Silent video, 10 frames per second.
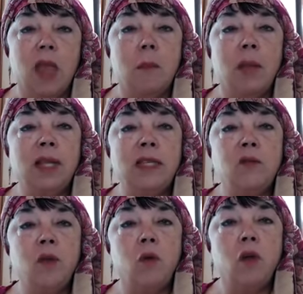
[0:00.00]
But as he
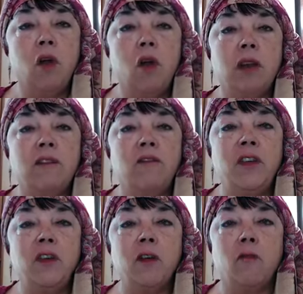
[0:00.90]
rode on in
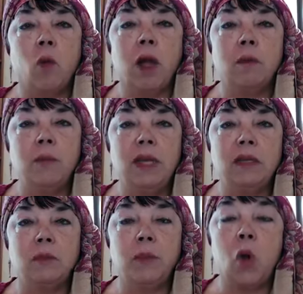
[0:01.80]
fear of wild
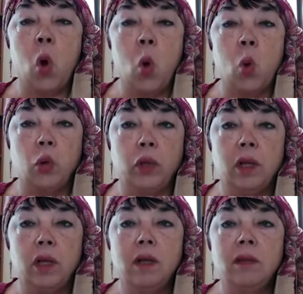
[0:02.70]
beasts, behold,
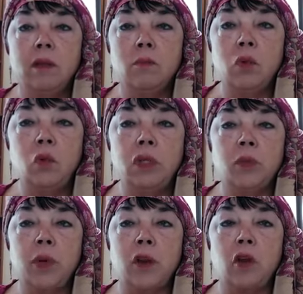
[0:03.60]
the moon
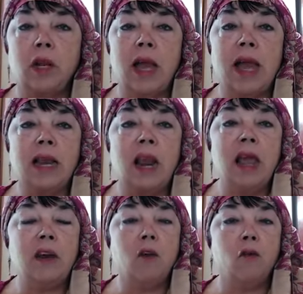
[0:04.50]
spread her glad
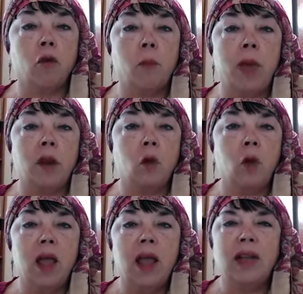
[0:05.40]
light over a meadow,
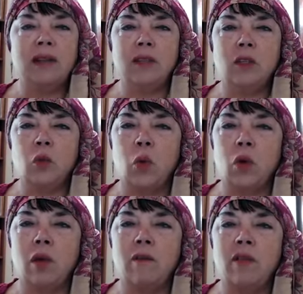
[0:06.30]
as it
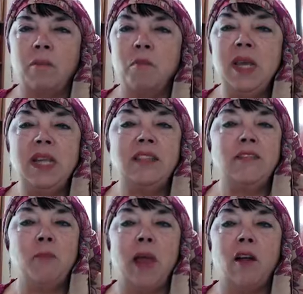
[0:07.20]
were of the meads
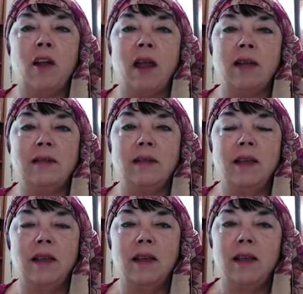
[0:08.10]
of paradise,
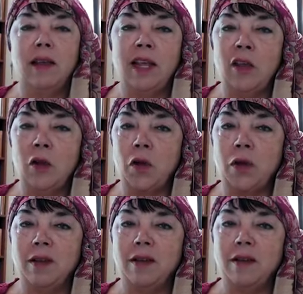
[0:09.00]
and he heard